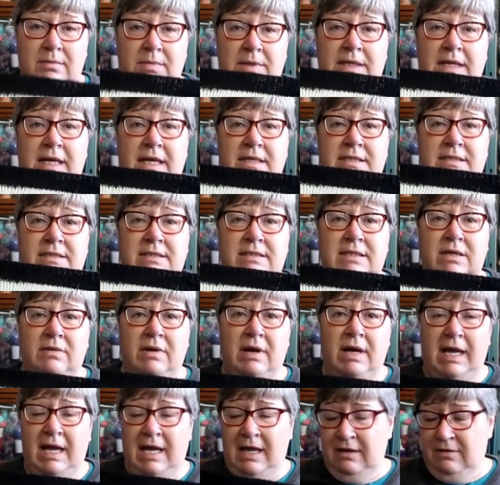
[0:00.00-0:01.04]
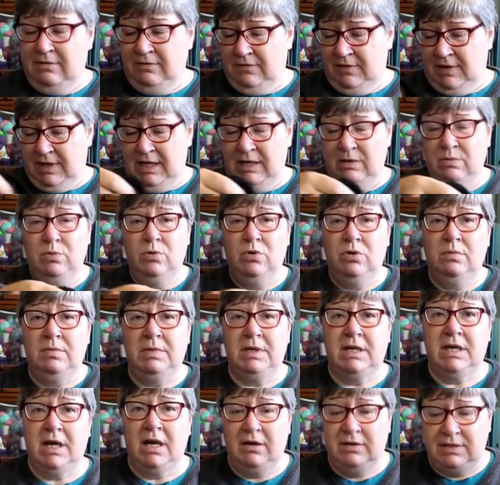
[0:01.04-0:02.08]
But yes, so I have a
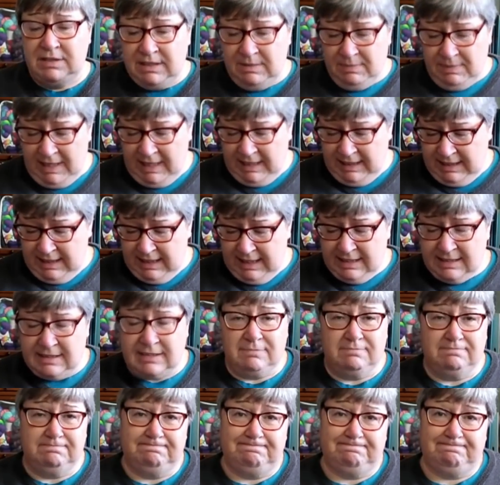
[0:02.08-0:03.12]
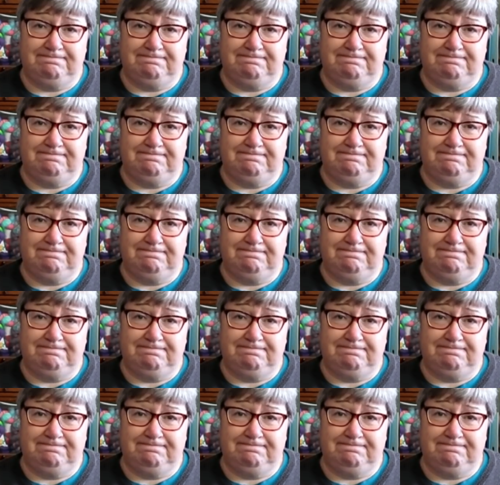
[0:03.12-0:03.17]
warm and cosy blanket.